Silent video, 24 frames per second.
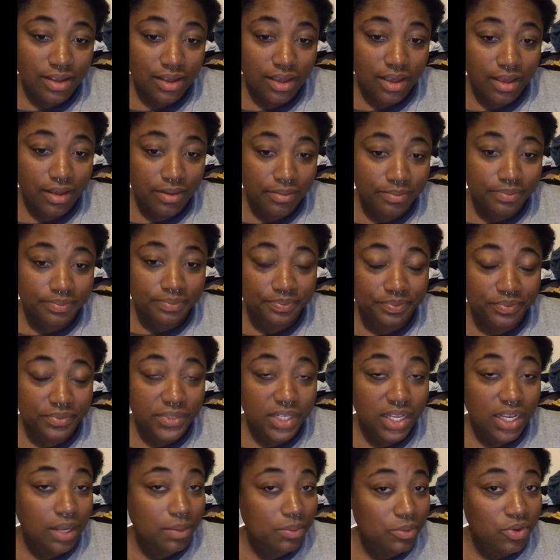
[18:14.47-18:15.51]
yeah,
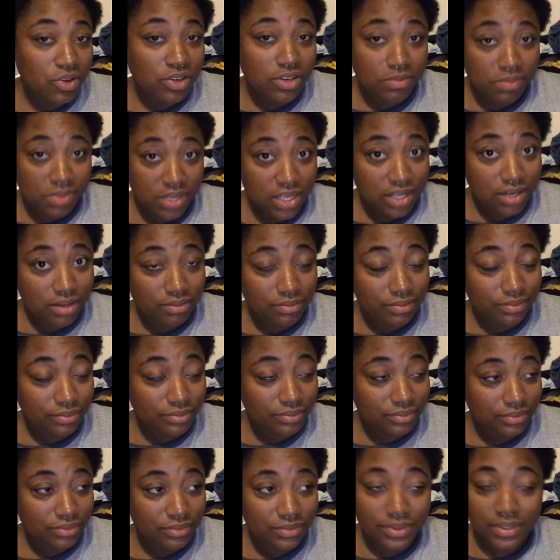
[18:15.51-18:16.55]
I'm going to bed.
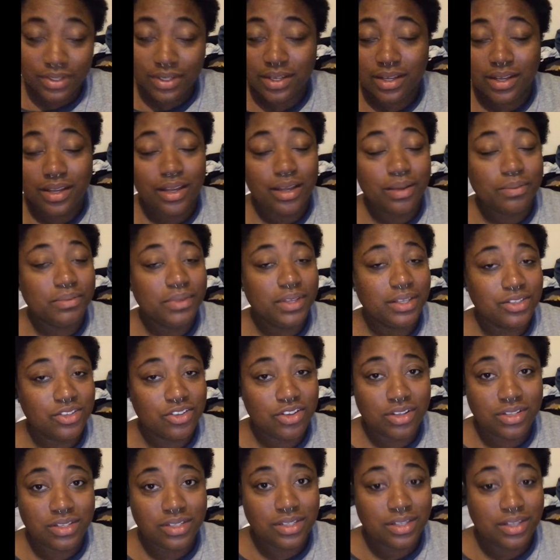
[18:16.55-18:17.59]
I'm
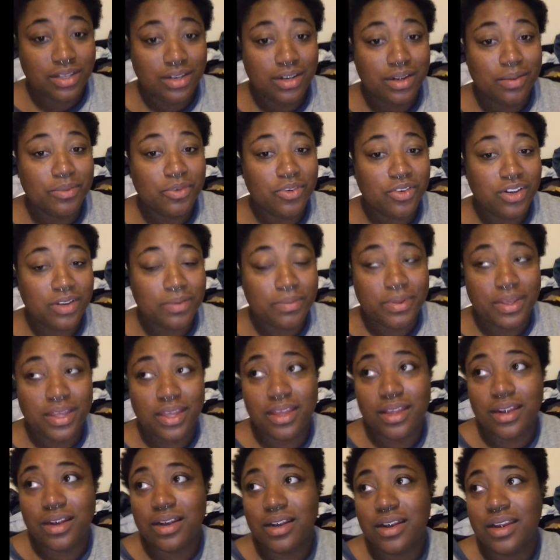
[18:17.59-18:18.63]
exhausted. I'm going to
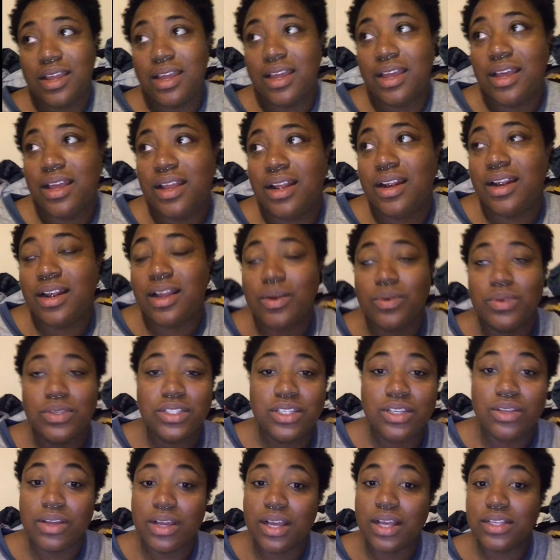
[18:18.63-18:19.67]
bed, and I will
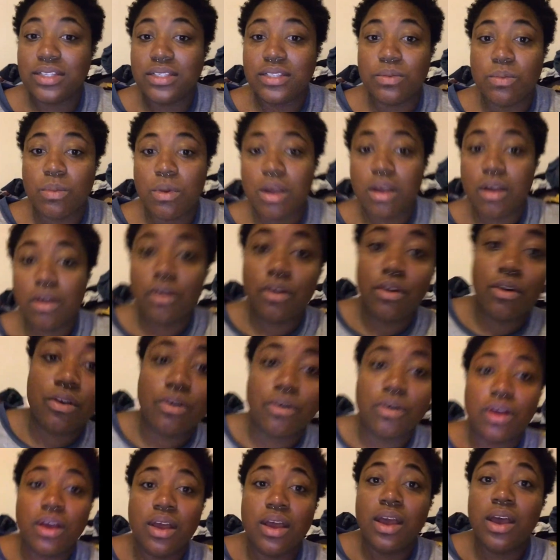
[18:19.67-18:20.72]
see you guys
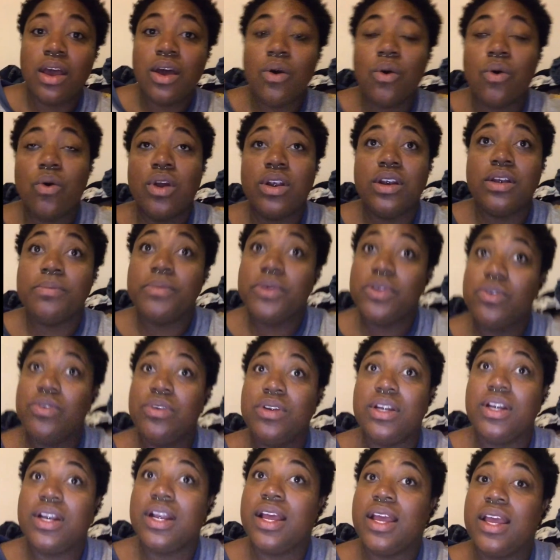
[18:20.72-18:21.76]
tomorrow or in the middle of
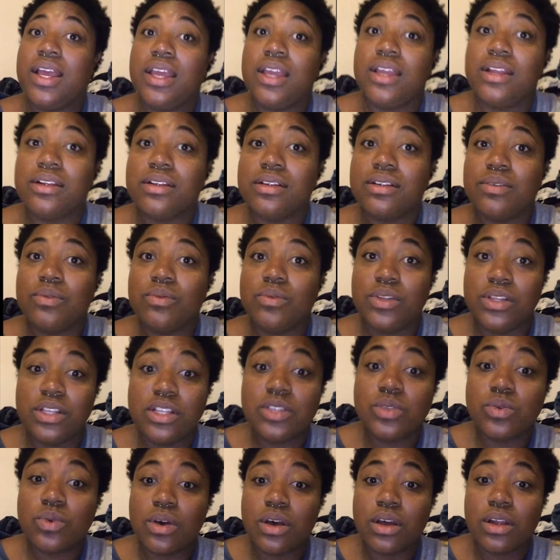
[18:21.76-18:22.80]
the night with
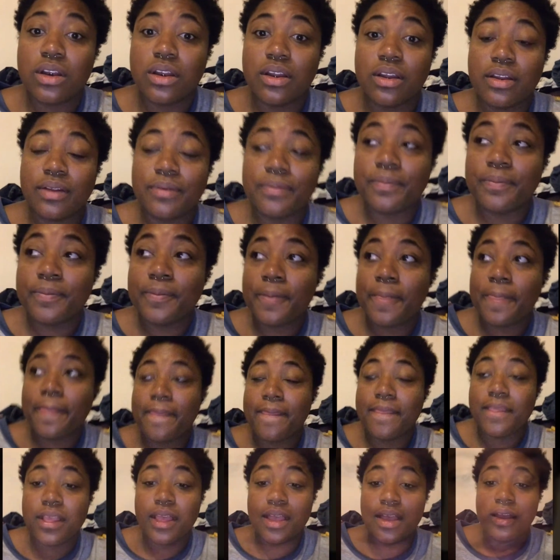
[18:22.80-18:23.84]
this water.
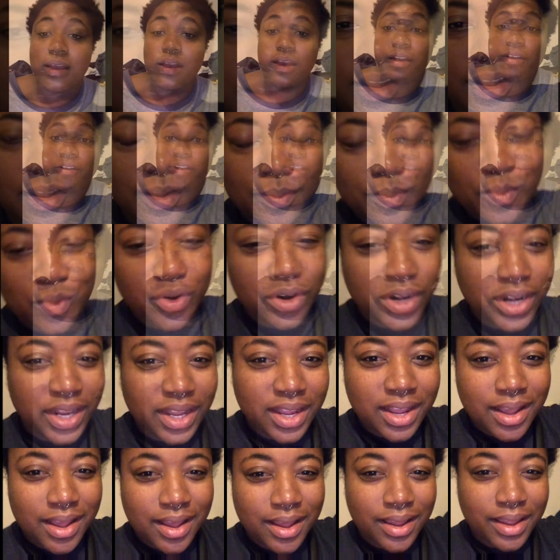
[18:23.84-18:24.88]
Good morning,
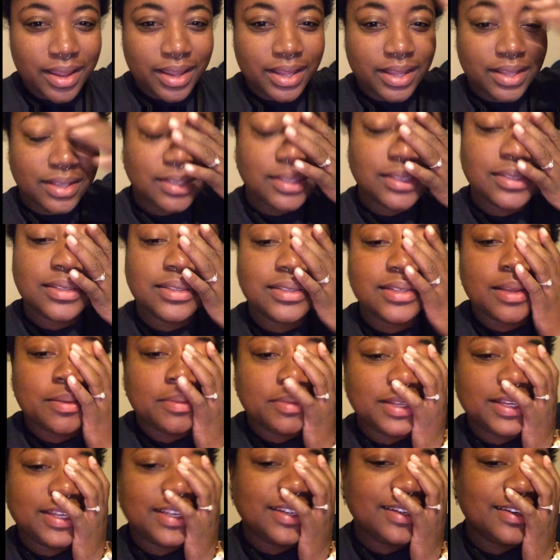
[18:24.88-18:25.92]
guys. I'm
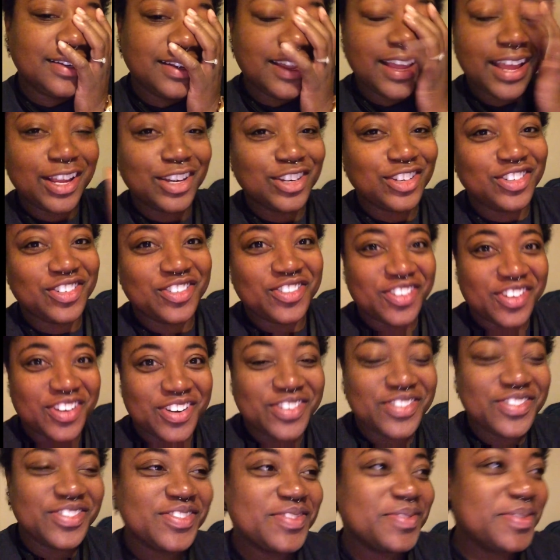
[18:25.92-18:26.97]
looking extra rough,
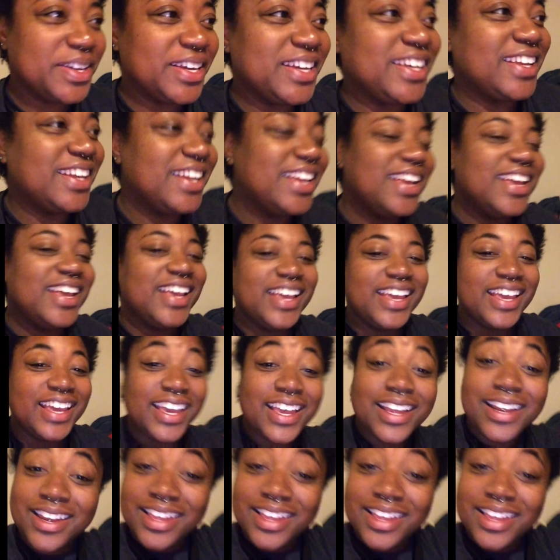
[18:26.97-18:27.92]
but it